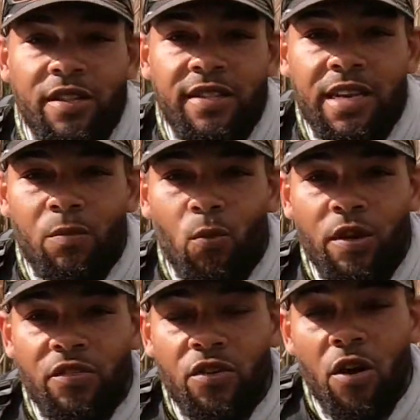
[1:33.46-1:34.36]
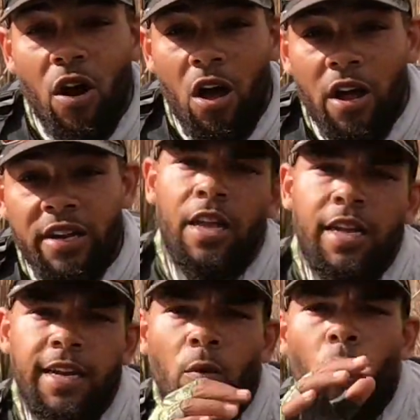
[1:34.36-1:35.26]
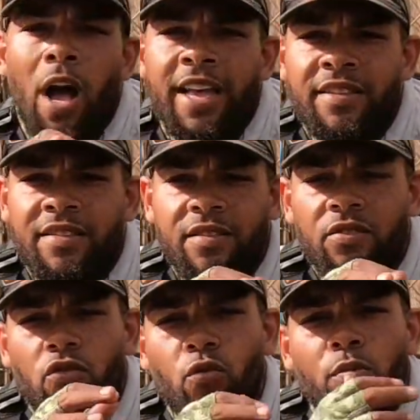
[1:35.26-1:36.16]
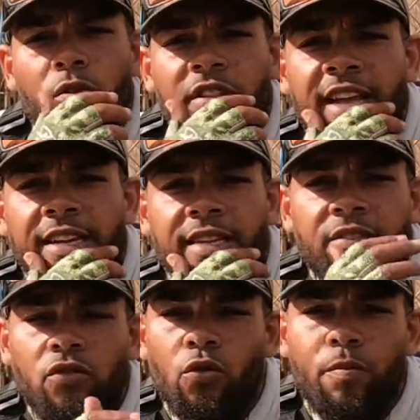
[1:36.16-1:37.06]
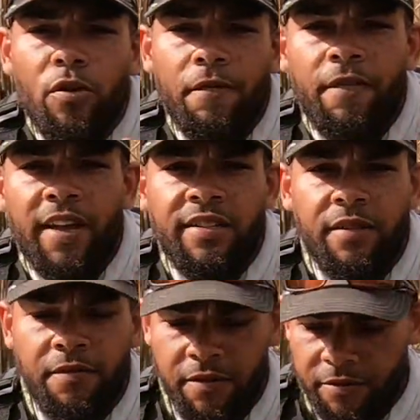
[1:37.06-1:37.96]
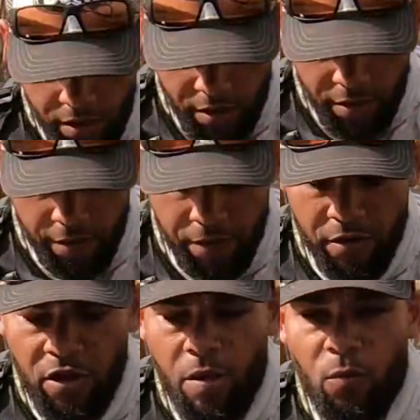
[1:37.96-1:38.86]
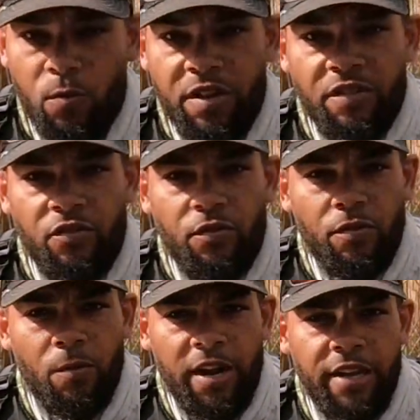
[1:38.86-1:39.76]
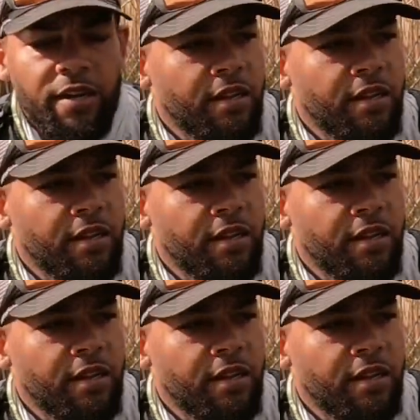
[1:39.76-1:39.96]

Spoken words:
deep winter haunt. Now, why is this super deadly, super effective? For a couple reasons, right?